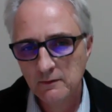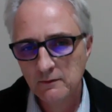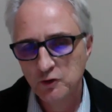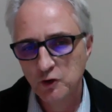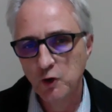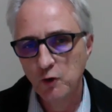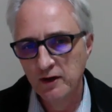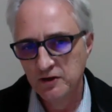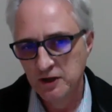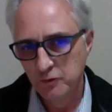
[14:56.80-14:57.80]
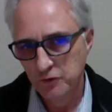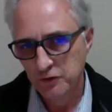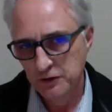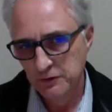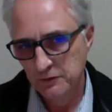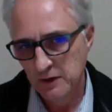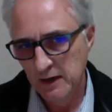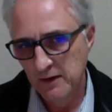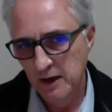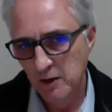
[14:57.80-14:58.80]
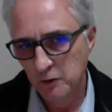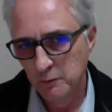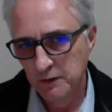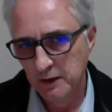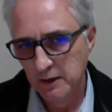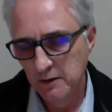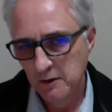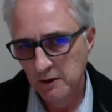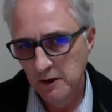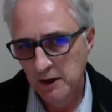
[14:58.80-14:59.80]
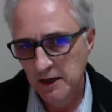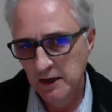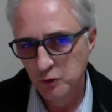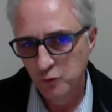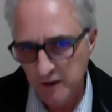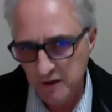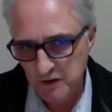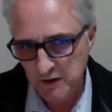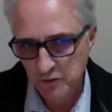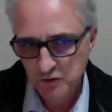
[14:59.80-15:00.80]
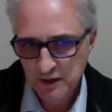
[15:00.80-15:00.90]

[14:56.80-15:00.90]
securing its interest and ultimately getting its registered interest